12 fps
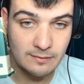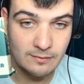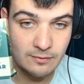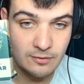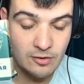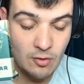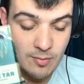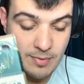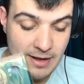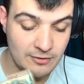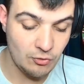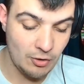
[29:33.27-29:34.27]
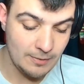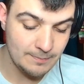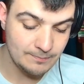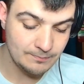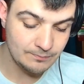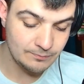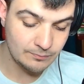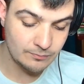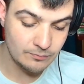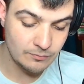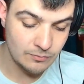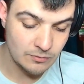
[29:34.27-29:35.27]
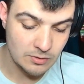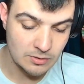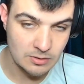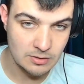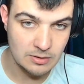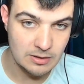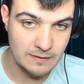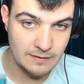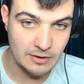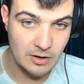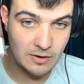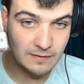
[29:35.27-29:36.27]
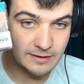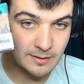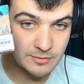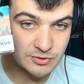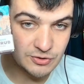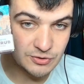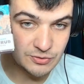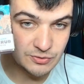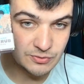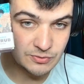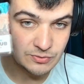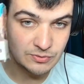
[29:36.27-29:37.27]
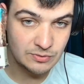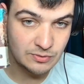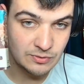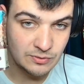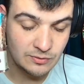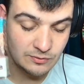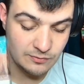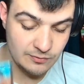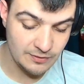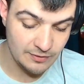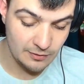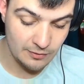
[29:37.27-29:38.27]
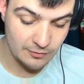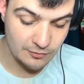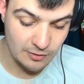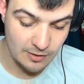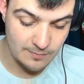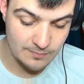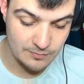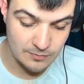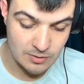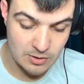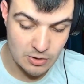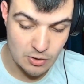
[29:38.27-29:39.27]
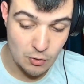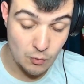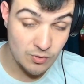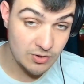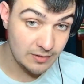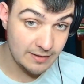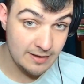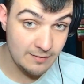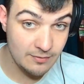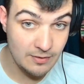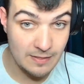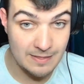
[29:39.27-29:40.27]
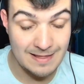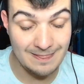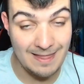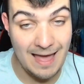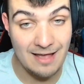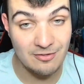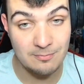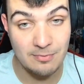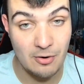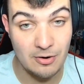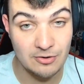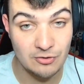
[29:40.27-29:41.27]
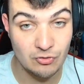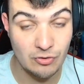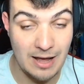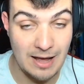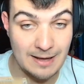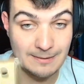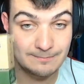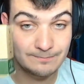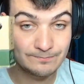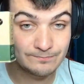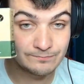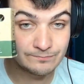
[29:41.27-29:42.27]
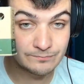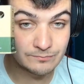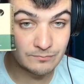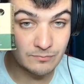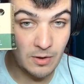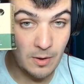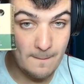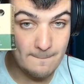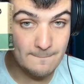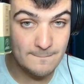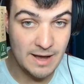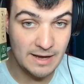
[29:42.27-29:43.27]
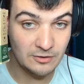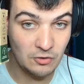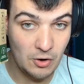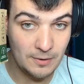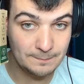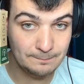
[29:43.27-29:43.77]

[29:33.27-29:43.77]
Snowy Pine Tar. And then currently number 2, Free Solo Scrub, which leaves the last bar to try, Pine Tar.